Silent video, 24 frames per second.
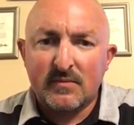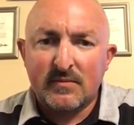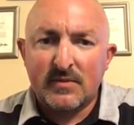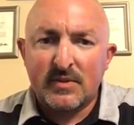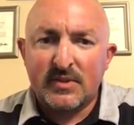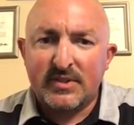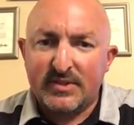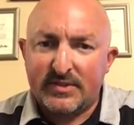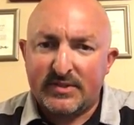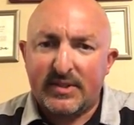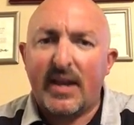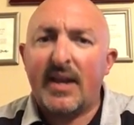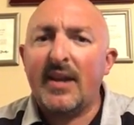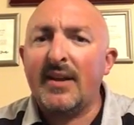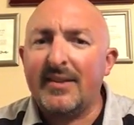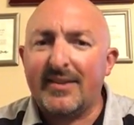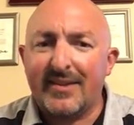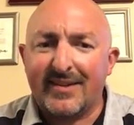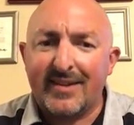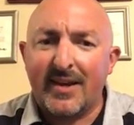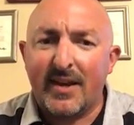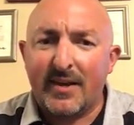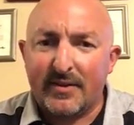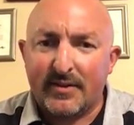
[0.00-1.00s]
Stand
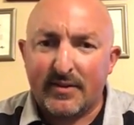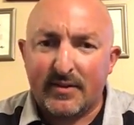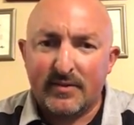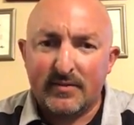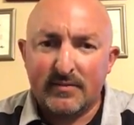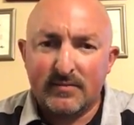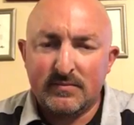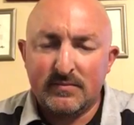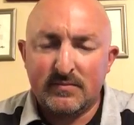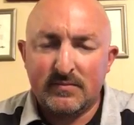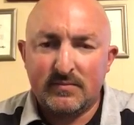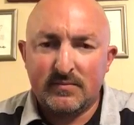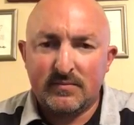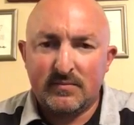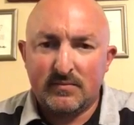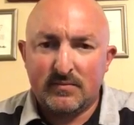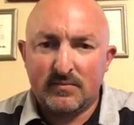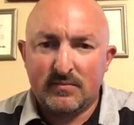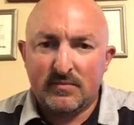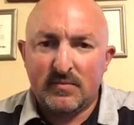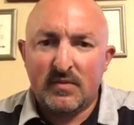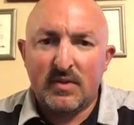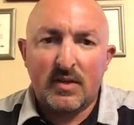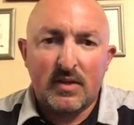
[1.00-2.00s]
together.
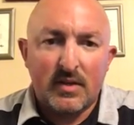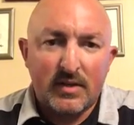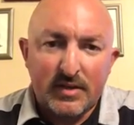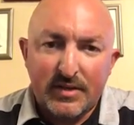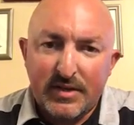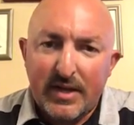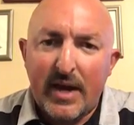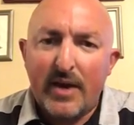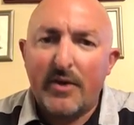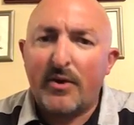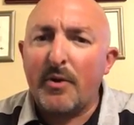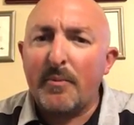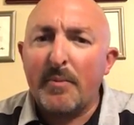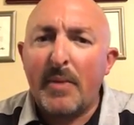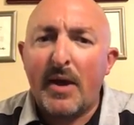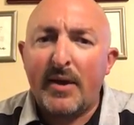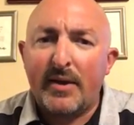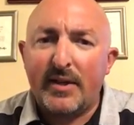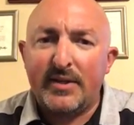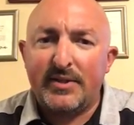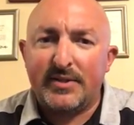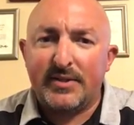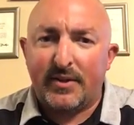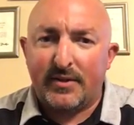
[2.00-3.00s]
Care about
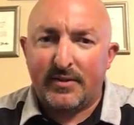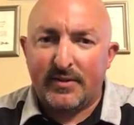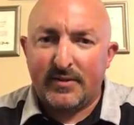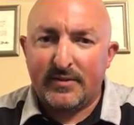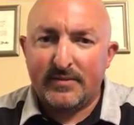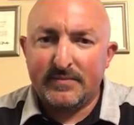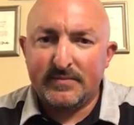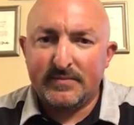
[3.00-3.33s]
each other.